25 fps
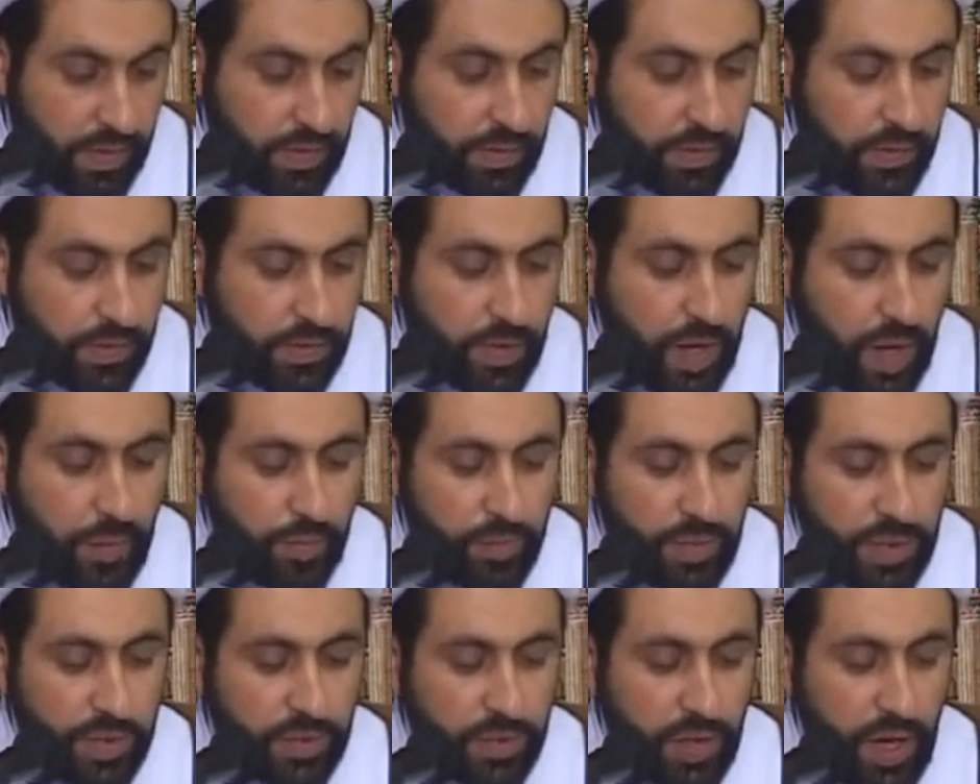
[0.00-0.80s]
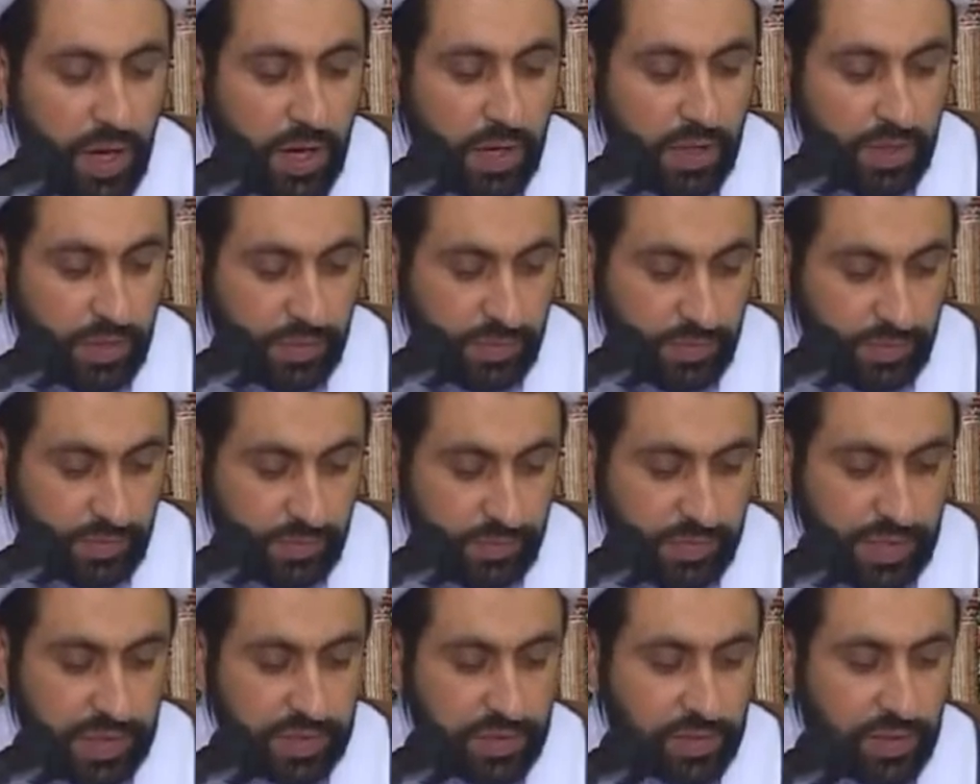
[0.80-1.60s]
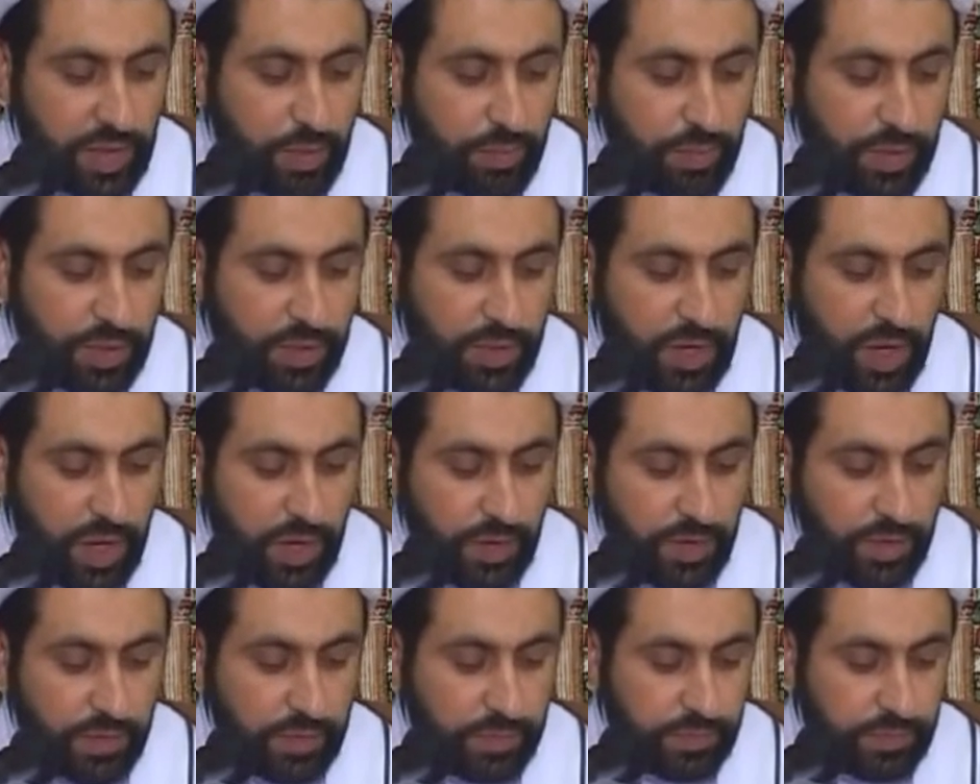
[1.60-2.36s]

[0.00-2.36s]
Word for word: Number 9, verse number 9.